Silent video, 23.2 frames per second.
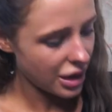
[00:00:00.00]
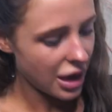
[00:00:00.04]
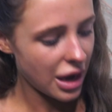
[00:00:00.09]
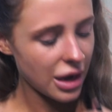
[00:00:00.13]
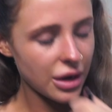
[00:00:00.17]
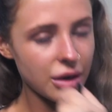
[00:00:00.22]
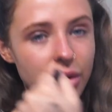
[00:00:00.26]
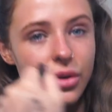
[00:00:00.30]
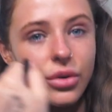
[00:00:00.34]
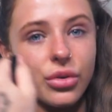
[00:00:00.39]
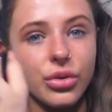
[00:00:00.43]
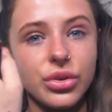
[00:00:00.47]
A
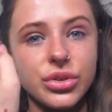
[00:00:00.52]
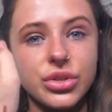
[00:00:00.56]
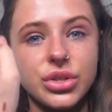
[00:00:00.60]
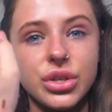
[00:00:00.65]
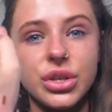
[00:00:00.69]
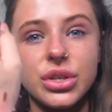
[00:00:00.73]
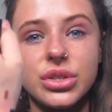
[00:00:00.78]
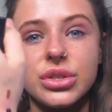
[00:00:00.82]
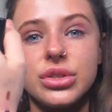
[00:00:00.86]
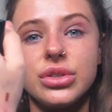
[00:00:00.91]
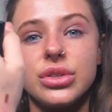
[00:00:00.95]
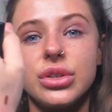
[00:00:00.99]

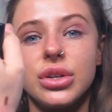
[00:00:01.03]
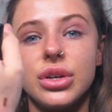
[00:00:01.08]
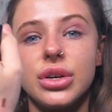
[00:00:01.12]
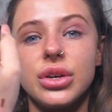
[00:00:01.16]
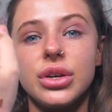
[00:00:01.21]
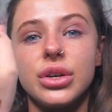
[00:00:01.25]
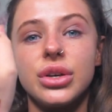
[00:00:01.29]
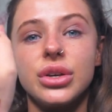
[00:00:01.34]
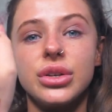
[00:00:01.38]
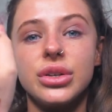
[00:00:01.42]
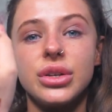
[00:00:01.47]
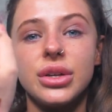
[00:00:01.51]
gorgeous
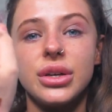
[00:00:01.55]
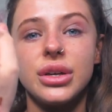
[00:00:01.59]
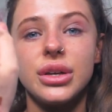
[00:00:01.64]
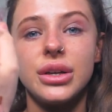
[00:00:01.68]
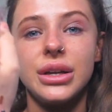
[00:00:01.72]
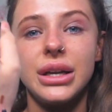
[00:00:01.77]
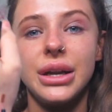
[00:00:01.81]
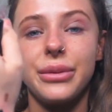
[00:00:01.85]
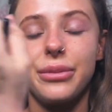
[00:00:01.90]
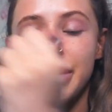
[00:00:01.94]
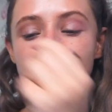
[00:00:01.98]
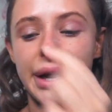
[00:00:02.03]
nude
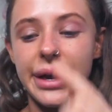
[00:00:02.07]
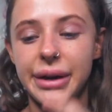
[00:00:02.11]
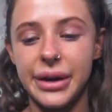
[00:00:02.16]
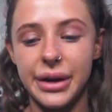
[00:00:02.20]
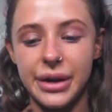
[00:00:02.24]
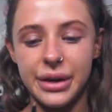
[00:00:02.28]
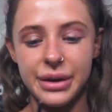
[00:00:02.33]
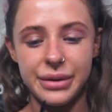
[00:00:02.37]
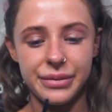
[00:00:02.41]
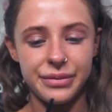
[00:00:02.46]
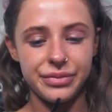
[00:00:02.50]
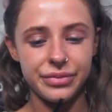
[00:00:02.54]
lip
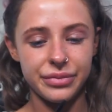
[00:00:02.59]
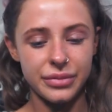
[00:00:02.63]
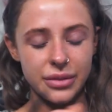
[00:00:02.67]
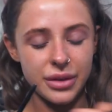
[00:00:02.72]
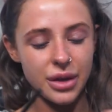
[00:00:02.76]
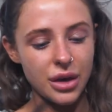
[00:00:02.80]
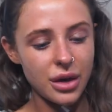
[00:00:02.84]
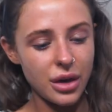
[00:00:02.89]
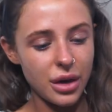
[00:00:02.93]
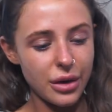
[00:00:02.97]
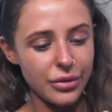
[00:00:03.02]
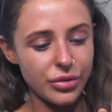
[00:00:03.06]
liner.
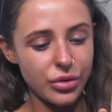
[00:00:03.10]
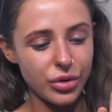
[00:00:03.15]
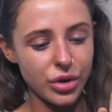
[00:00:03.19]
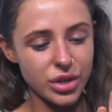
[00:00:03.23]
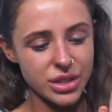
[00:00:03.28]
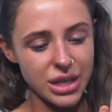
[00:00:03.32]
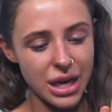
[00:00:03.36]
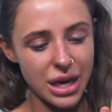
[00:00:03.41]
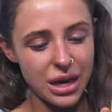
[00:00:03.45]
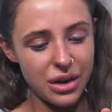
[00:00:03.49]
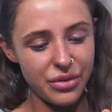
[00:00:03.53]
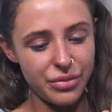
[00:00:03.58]
Of course,
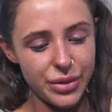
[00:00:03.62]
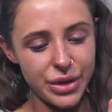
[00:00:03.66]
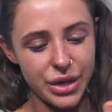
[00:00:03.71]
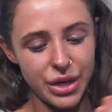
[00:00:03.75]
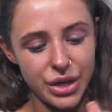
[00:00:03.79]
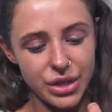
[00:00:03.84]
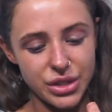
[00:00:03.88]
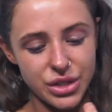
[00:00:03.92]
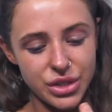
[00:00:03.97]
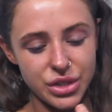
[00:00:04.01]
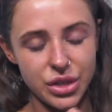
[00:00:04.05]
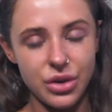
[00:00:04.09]
I love my
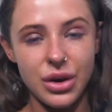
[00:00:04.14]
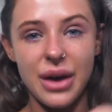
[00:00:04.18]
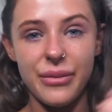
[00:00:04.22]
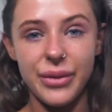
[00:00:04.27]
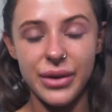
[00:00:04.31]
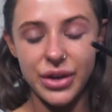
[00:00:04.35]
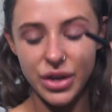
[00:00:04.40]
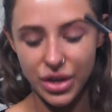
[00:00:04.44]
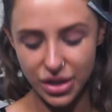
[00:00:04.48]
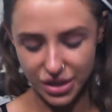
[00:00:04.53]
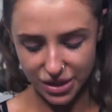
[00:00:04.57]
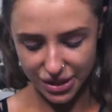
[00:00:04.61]
nudes, so I'll be
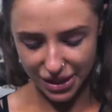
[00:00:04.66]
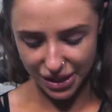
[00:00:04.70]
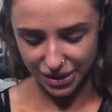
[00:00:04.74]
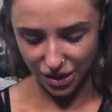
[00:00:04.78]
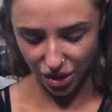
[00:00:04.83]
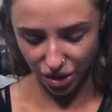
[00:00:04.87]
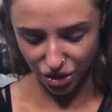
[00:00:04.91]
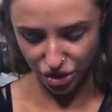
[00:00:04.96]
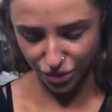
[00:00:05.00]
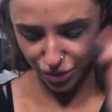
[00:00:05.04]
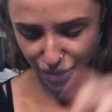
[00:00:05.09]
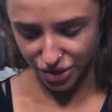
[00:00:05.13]
using this
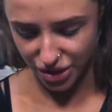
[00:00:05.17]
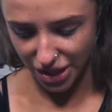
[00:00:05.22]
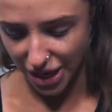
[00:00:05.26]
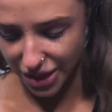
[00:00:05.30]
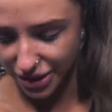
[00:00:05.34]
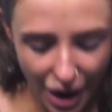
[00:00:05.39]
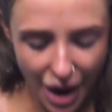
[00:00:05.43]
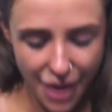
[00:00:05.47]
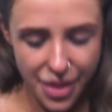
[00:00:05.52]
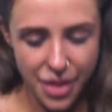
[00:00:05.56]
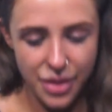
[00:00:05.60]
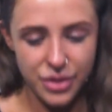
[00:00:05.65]
100%.
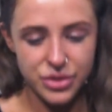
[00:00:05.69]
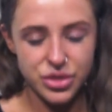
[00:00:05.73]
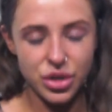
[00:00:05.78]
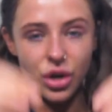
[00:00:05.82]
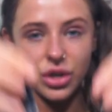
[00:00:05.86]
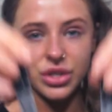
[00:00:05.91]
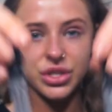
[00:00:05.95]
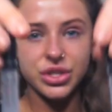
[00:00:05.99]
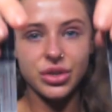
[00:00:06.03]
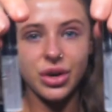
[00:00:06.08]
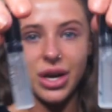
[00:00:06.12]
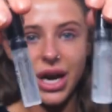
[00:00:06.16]
And then there's
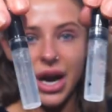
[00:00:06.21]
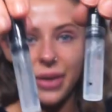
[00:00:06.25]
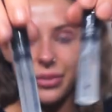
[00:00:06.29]
also a